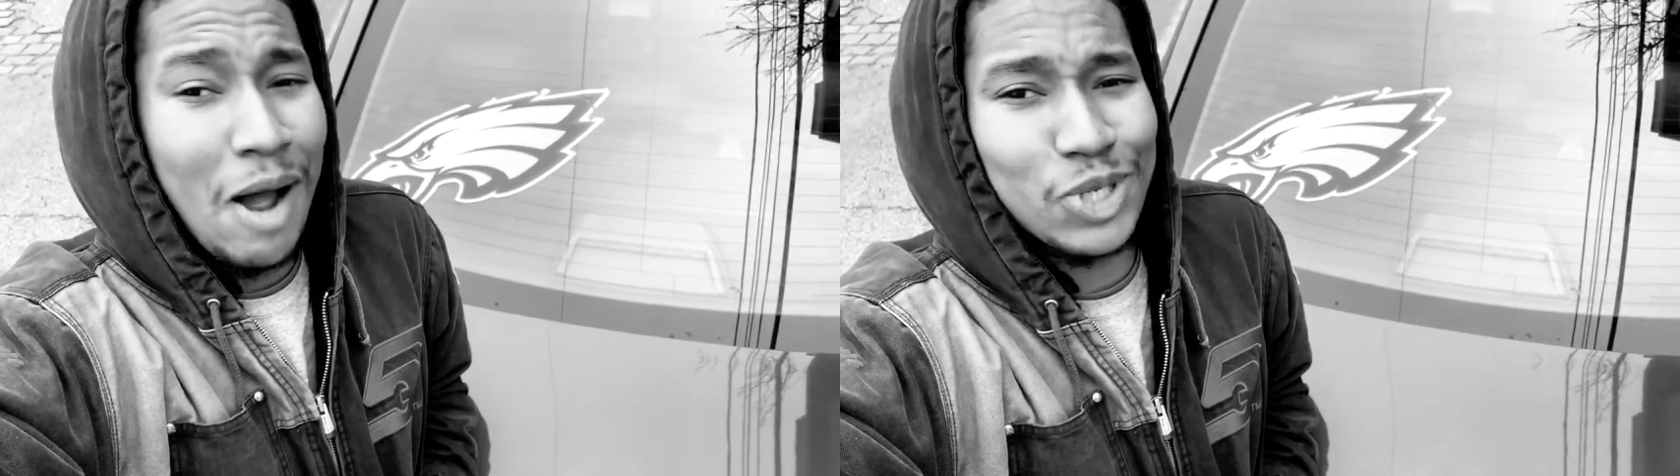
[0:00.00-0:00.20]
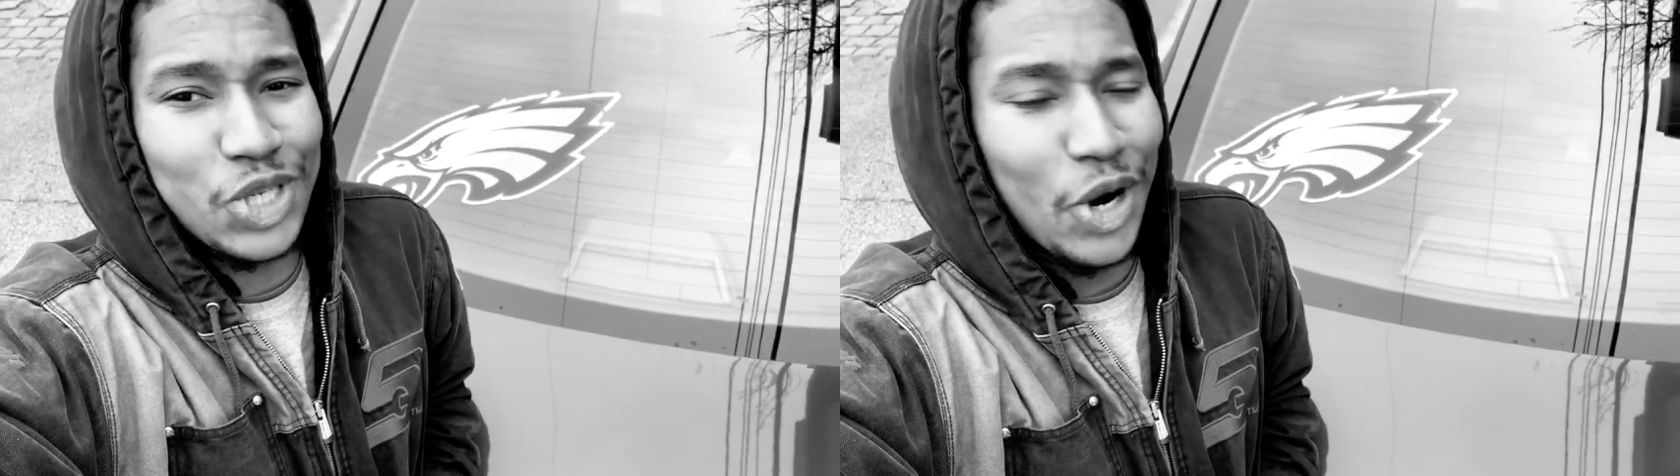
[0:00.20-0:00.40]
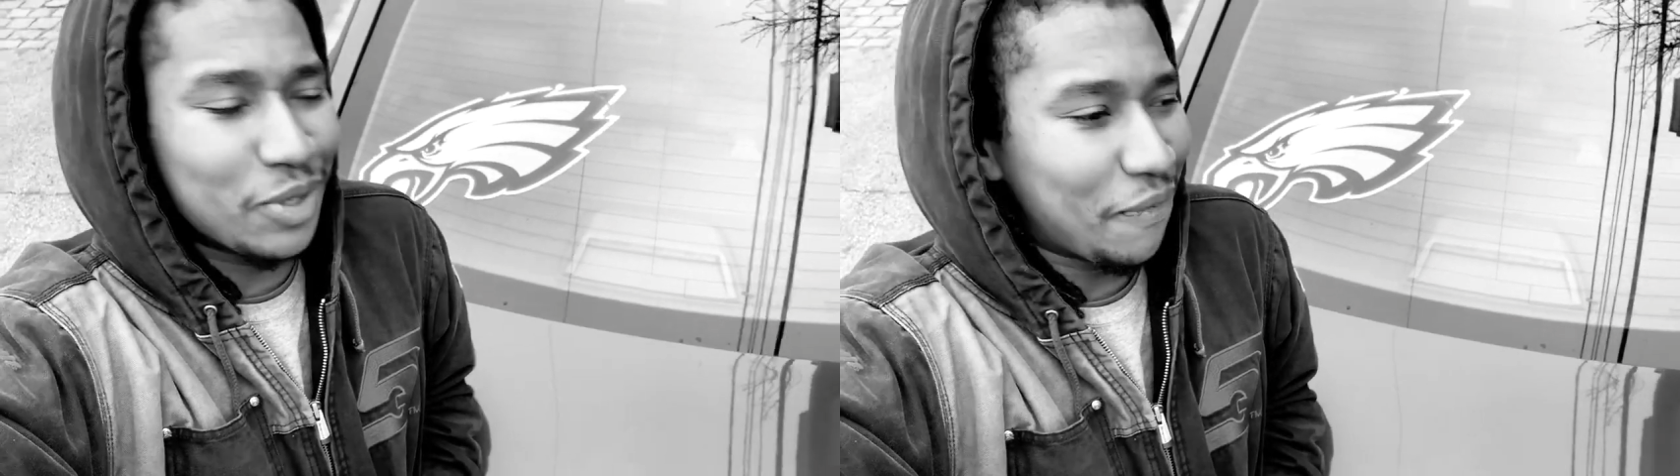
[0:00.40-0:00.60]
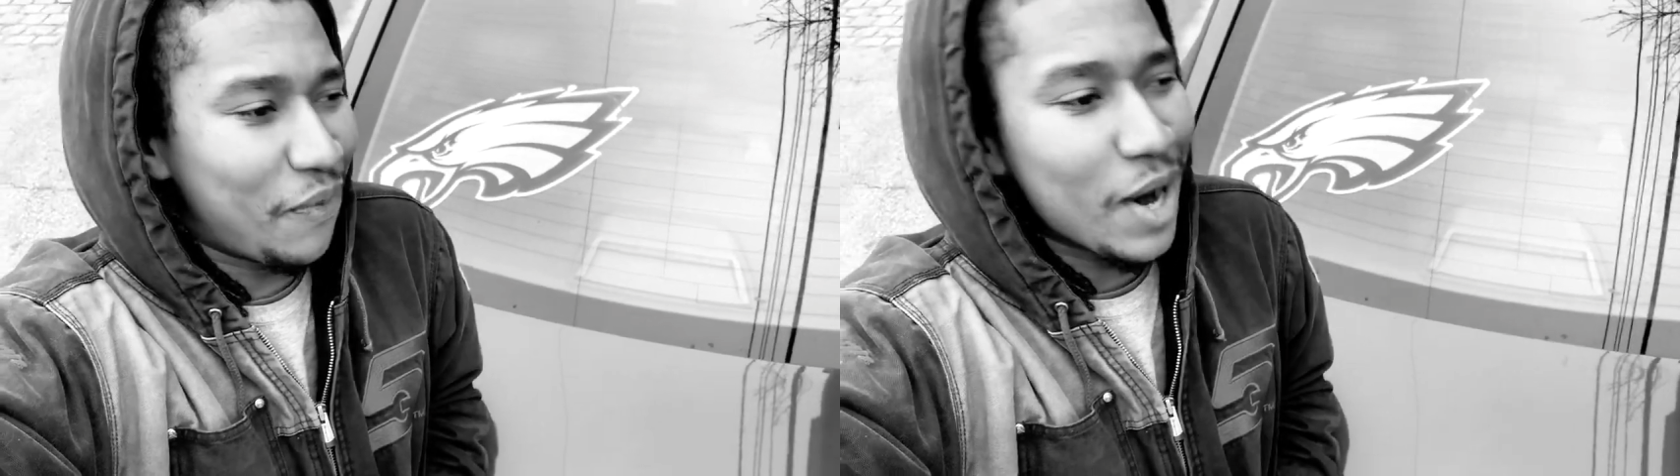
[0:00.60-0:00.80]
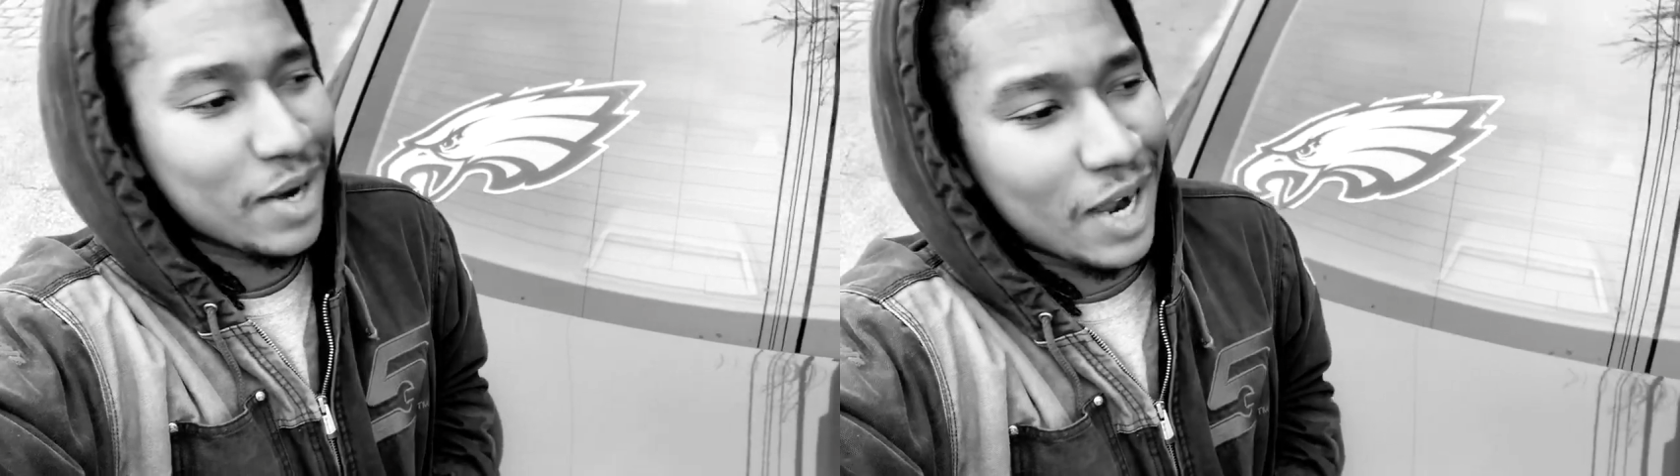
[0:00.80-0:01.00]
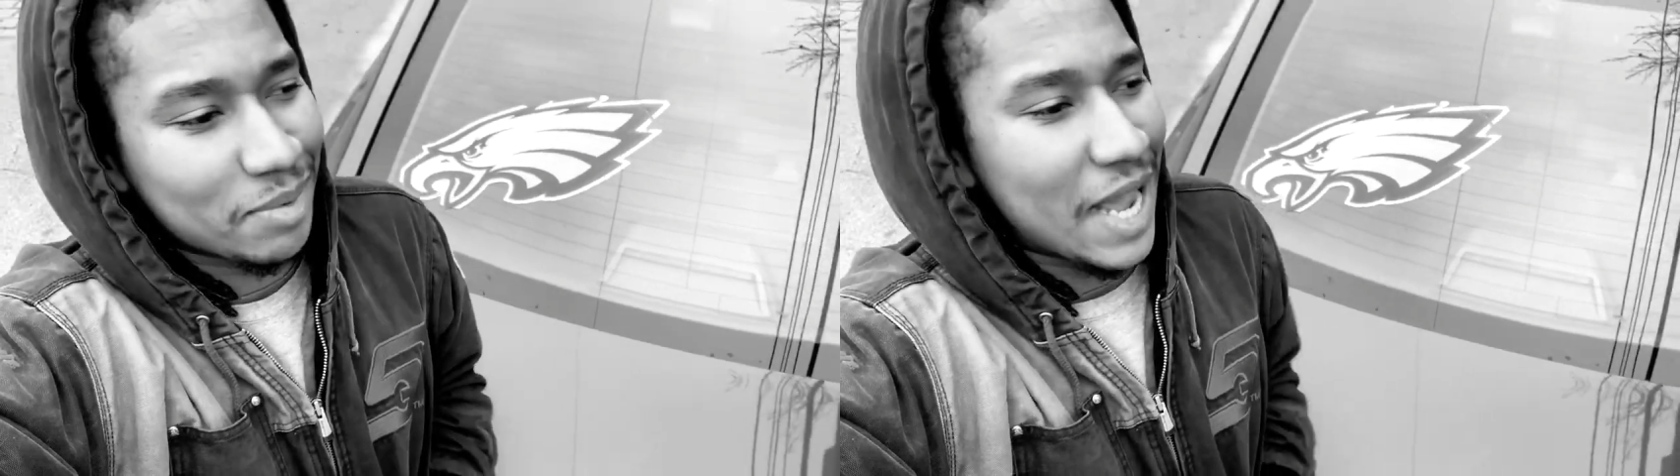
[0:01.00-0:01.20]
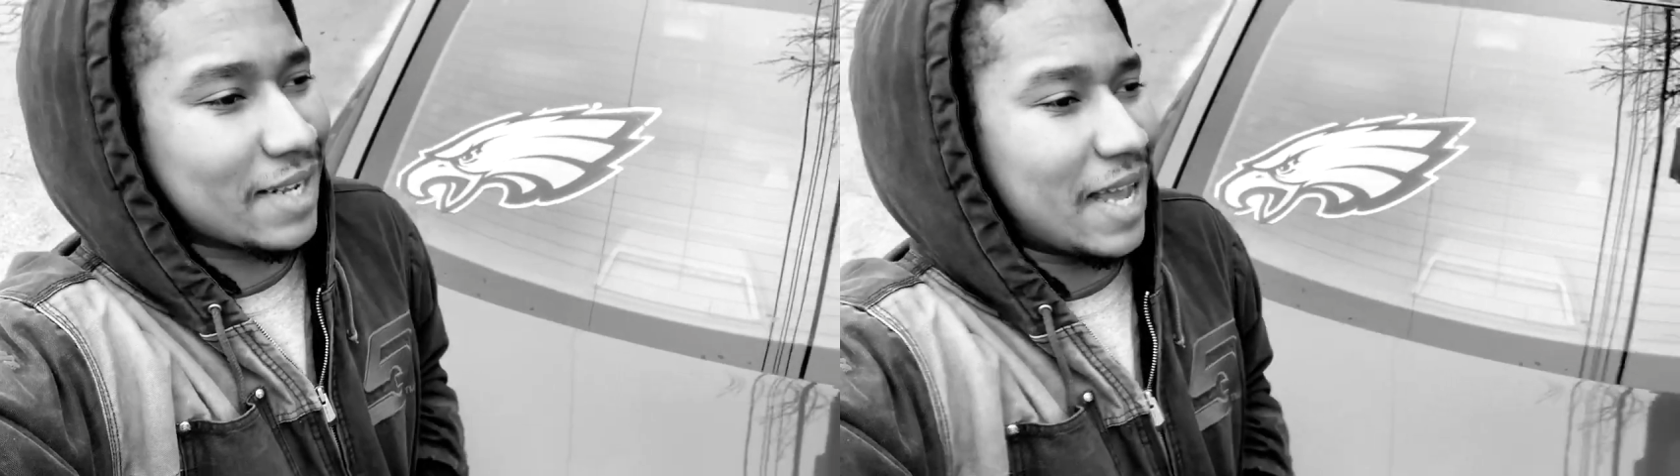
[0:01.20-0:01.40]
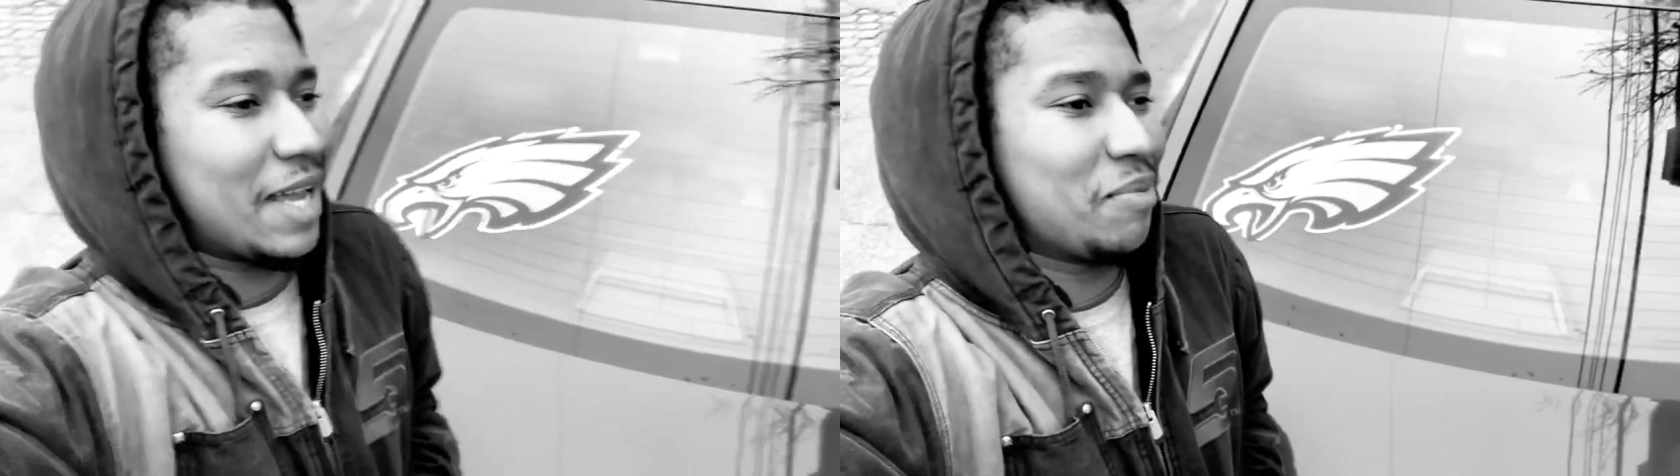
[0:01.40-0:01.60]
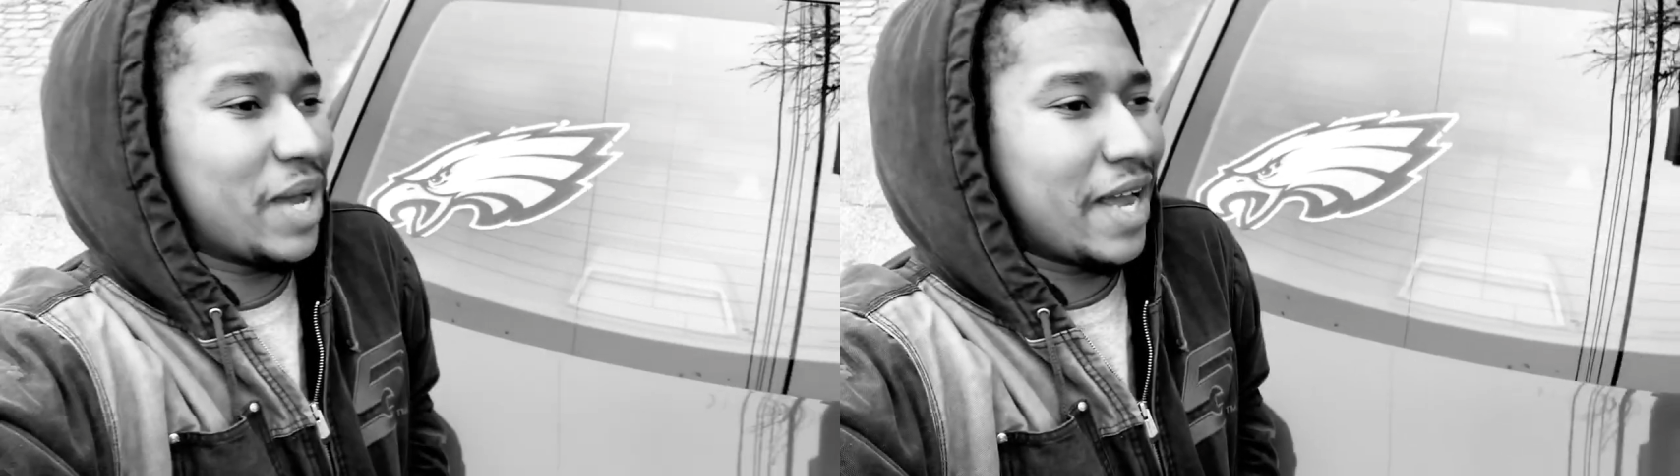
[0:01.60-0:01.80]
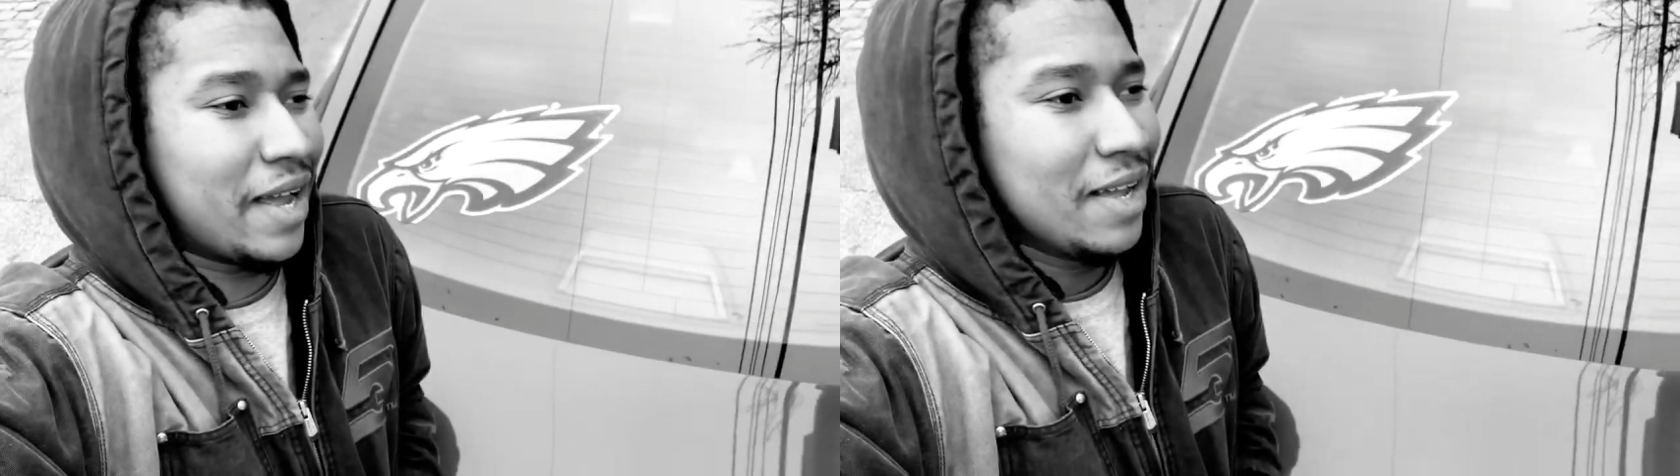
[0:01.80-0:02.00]
I was turned the fuck up that game,
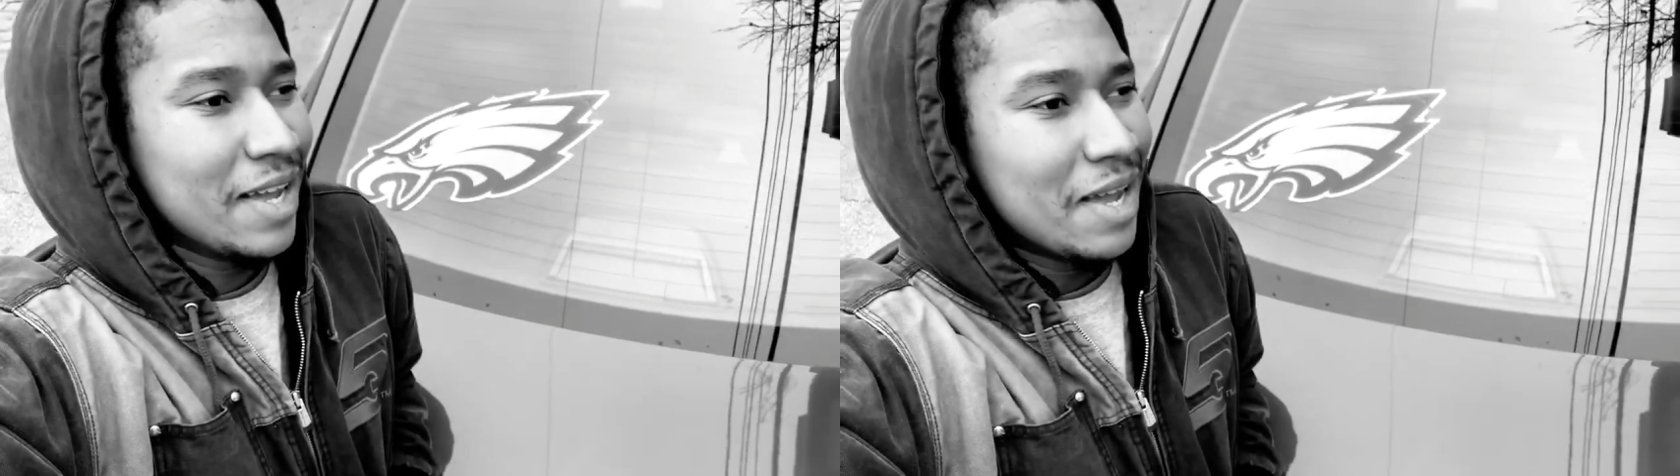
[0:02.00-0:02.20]
man.